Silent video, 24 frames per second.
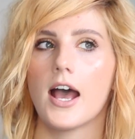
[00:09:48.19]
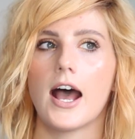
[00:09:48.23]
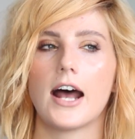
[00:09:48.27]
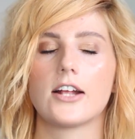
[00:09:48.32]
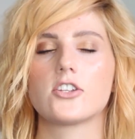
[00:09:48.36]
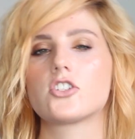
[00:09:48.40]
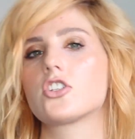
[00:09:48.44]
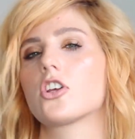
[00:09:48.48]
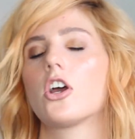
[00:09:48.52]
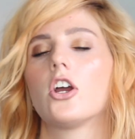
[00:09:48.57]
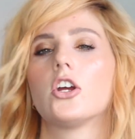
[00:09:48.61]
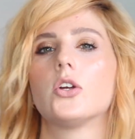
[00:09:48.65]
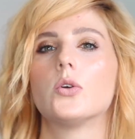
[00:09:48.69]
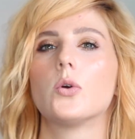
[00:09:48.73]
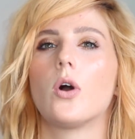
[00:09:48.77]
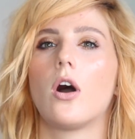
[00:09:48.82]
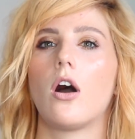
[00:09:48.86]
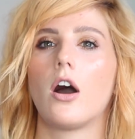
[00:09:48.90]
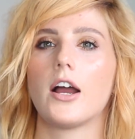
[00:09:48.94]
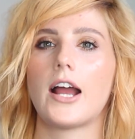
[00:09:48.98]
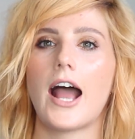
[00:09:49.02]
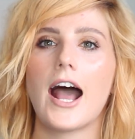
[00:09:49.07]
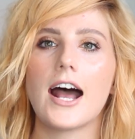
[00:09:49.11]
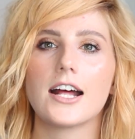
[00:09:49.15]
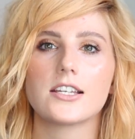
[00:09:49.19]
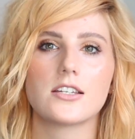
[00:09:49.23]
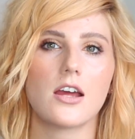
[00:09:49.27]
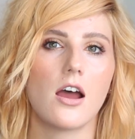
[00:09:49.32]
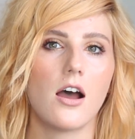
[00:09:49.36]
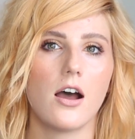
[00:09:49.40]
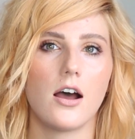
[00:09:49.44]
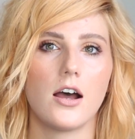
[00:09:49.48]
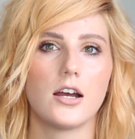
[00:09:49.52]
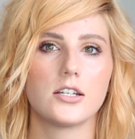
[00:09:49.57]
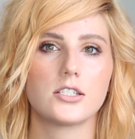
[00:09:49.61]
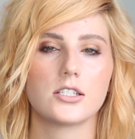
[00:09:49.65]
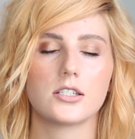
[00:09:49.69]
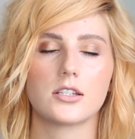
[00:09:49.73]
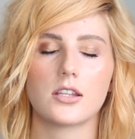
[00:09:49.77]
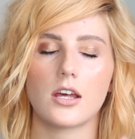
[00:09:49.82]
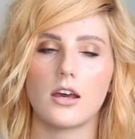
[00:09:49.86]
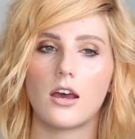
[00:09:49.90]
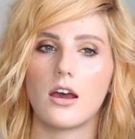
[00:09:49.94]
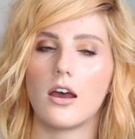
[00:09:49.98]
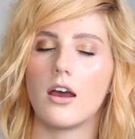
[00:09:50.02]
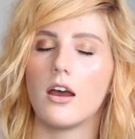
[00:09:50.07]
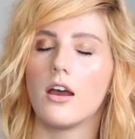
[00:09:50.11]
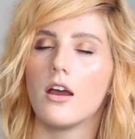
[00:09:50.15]
And so I had heard
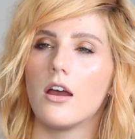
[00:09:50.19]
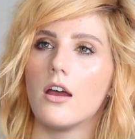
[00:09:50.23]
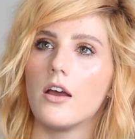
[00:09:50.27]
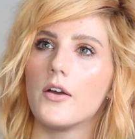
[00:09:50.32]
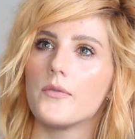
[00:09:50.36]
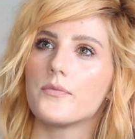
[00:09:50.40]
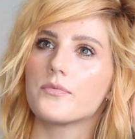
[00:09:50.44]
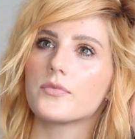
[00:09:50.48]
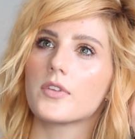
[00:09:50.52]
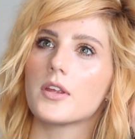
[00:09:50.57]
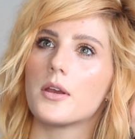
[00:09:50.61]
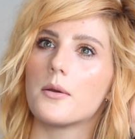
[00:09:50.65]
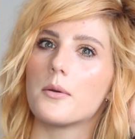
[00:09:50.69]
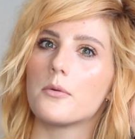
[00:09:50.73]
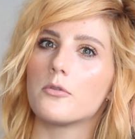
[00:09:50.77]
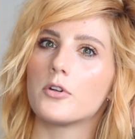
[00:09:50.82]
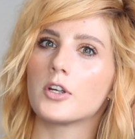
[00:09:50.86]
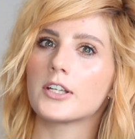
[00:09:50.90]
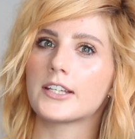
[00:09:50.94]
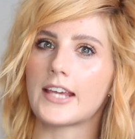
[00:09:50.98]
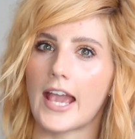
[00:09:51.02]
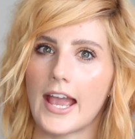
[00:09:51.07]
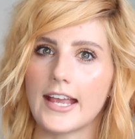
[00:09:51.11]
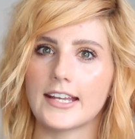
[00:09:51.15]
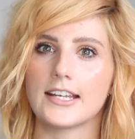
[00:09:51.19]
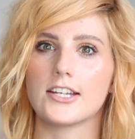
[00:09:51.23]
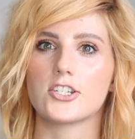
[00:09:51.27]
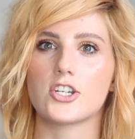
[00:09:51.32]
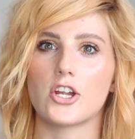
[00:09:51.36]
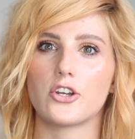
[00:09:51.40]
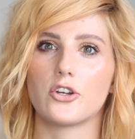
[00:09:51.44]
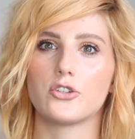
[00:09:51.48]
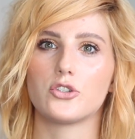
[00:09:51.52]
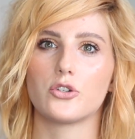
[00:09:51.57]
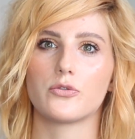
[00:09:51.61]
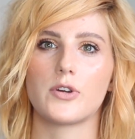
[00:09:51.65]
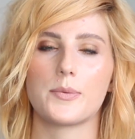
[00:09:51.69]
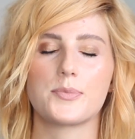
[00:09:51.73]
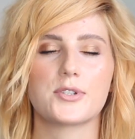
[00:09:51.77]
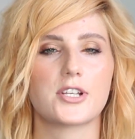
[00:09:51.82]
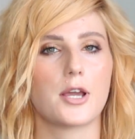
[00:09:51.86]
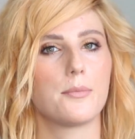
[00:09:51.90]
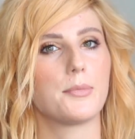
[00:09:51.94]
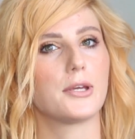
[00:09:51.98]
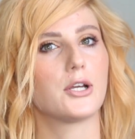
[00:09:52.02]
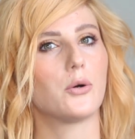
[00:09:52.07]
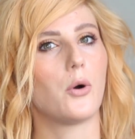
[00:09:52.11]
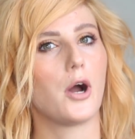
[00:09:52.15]
that getting it done on your ribs
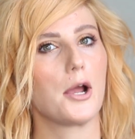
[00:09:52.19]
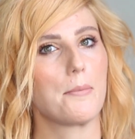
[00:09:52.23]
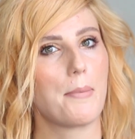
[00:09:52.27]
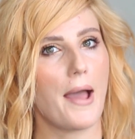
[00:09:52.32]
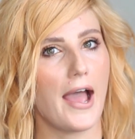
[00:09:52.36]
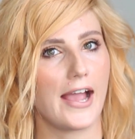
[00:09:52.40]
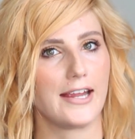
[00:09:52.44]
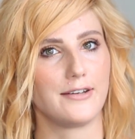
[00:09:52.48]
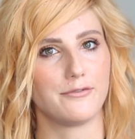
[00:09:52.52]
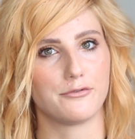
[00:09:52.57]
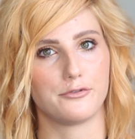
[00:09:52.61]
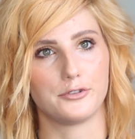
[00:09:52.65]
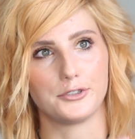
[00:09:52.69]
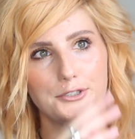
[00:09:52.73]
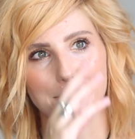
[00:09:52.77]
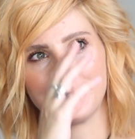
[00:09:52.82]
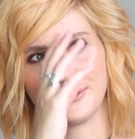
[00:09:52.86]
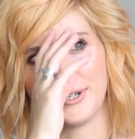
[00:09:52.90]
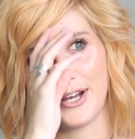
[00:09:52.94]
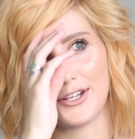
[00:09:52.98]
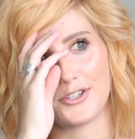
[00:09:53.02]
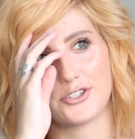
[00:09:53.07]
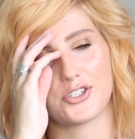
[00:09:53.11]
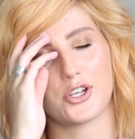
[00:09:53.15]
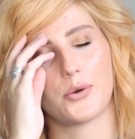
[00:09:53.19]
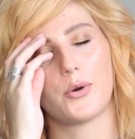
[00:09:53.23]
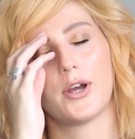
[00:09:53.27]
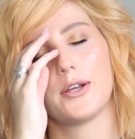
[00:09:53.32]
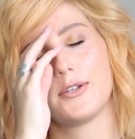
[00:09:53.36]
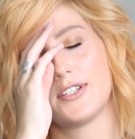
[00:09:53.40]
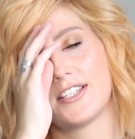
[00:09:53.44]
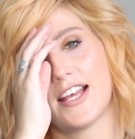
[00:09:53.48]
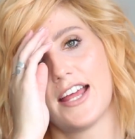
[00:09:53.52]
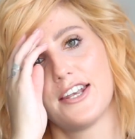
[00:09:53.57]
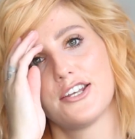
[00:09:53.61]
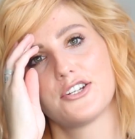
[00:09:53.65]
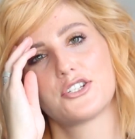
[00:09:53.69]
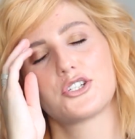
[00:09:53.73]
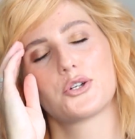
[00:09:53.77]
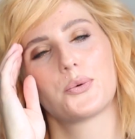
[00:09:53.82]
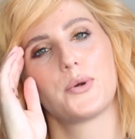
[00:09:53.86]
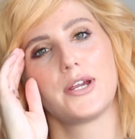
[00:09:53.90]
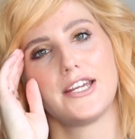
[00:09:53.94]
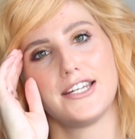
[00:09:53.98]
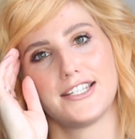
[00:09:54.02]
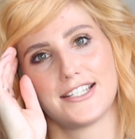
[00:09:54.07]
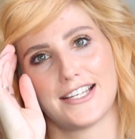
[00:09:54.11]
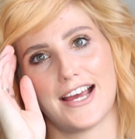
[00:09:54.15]
can be quite painful. And so I sent a
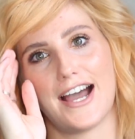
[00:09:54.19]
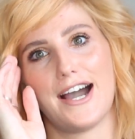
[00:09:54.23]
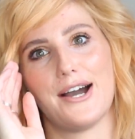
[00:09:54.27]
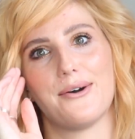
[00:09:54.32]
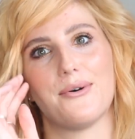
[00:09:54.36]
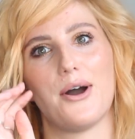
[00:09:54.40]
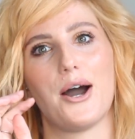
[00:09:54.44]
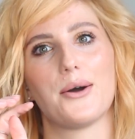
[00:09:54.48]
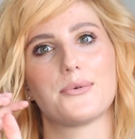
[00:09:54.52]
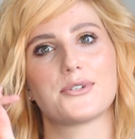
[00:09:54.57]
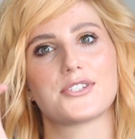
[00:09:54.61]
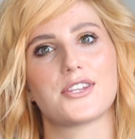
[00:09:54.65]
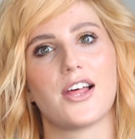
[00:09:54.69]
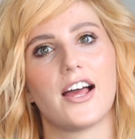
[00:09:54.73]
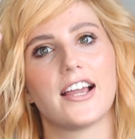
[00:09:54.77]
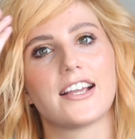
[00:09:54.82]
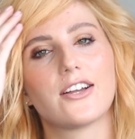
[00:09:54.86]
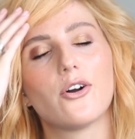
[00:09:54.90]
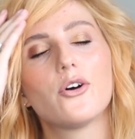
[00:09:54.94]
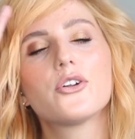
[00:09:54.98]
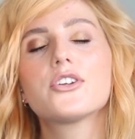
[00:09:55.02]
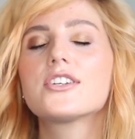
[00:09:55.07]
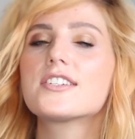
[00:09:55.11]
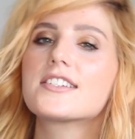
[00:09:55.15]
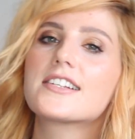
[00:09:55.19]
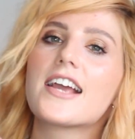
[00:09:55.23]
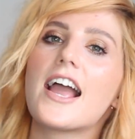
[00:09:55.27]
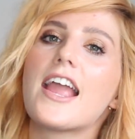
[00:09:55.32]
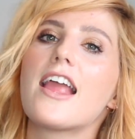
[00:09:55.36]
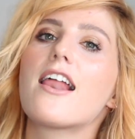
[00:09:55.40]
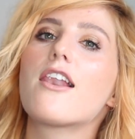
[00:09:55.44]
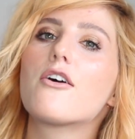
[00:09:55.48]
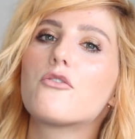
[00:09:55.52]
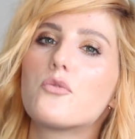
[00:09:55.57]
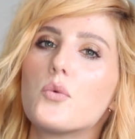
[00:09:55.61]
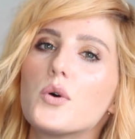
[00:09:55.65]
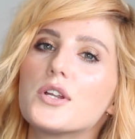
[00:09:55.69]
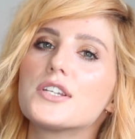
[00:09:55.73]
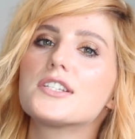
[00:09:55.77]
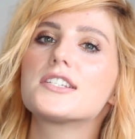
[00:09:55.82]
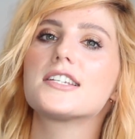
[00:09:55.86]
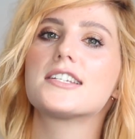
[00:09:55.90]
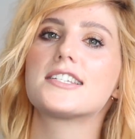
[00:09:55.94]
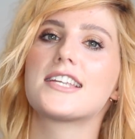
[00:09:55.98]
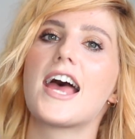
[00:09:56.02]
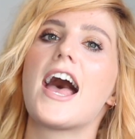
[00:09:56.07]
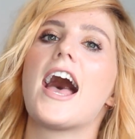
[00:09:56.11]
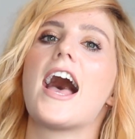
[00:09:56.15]
tweet out. I was like, on a scale of 1
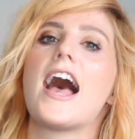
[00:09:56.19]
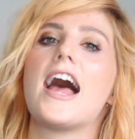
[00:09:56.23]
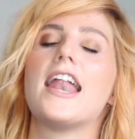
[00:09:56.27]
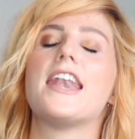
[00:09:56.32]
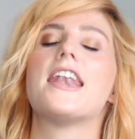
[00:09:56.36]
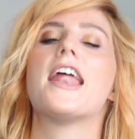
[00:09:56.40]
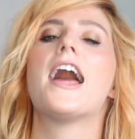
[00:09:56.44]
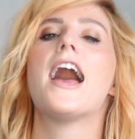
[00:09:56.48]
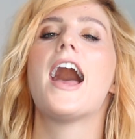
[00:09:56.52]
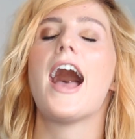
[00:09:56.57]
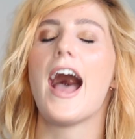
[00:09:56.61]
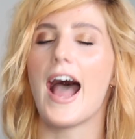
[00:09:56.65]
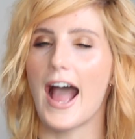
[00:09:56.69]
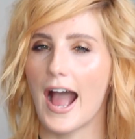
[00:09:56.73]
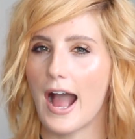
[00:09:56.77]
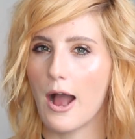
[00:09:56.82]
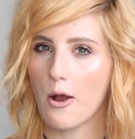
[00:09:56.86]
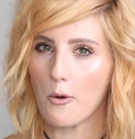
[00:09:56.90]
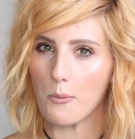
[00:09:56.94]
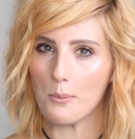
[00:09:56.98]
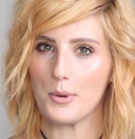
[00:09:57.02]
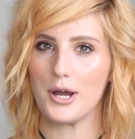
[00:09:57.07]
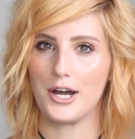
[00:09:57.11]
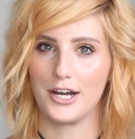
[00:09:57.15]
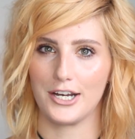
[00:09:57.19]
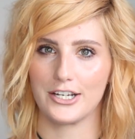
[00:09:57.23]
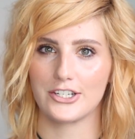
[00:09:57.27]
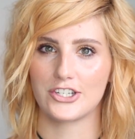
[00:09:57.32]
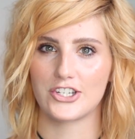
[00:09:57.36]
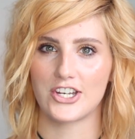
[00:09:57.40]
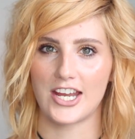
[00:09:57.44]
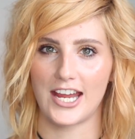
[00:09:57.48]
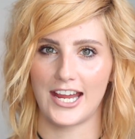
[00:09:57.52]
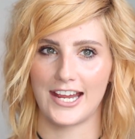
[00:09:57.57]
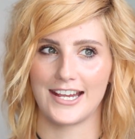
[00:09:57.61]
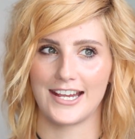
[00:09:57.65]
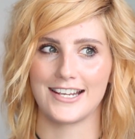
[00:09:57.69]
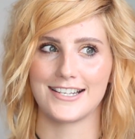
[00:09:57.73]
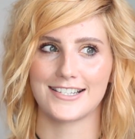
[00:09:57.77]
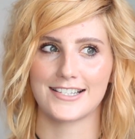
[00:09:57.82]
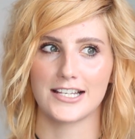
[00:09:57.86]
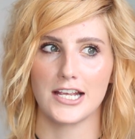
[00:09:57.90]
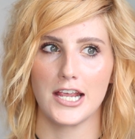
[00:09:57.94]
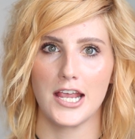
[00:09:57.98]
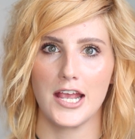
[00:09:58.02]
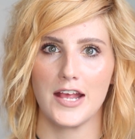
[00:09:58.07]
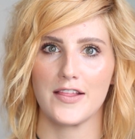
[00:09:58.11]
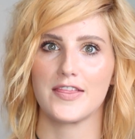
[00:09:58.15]
to 10, how much
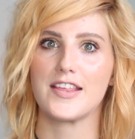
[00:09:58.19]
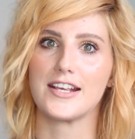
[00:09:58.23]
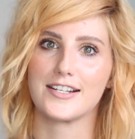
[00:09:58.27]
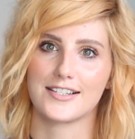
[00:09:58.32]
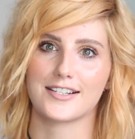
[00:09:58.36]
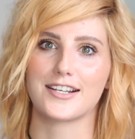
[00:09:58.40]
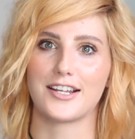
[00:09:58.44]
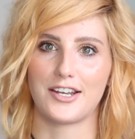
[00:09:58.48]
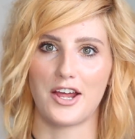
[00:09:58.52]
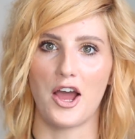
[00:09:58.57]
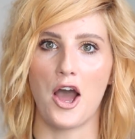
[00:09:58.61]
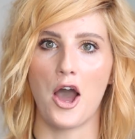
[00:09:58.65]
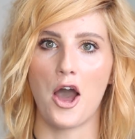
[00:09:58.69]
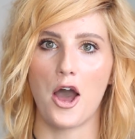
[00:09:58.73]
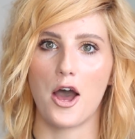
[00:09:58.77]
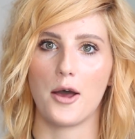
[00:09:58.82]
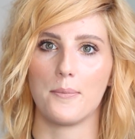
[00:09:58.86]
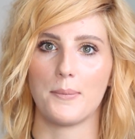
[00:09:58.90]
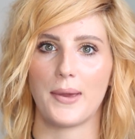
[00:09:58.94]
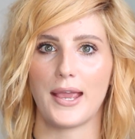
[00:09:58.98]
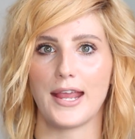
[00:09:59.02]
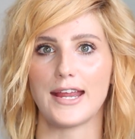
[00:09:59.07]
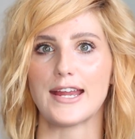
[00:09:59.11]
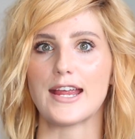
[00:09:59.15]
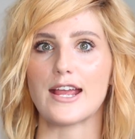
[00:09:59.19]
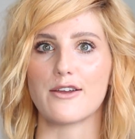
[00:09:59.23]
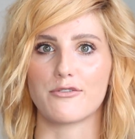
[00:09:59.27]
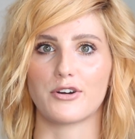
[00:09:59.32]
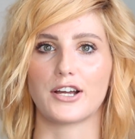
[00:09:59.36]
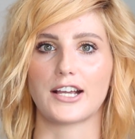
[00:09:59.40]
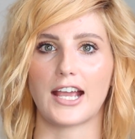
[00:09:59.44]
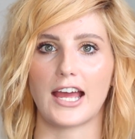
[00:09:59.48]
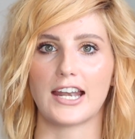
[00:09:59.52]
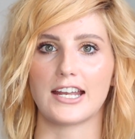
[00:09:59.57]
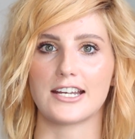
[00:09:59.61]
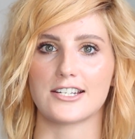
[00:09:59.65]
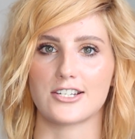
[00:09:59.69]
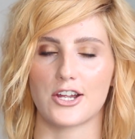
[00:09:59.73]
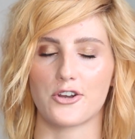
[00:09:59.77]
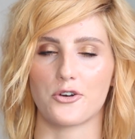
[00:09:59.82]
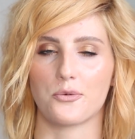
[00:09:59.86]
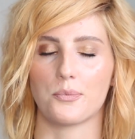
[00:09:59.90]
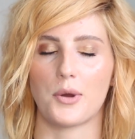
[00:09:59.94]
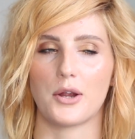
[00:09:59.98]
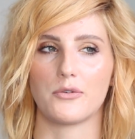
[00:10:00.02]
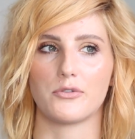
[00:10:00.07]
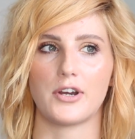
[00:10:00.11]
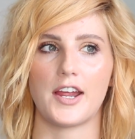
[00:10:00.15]
is this gonna hurt me if I get it done
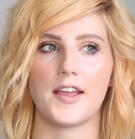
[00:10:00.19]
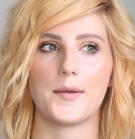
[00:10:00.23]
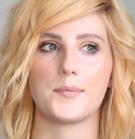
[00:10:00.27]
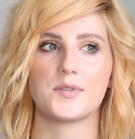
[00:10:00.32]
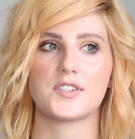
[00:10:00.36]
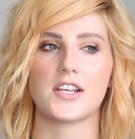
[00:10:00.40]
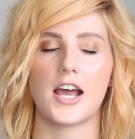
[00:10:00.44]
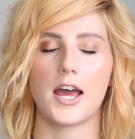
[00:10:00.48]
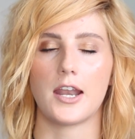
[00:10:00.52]
on my ribs?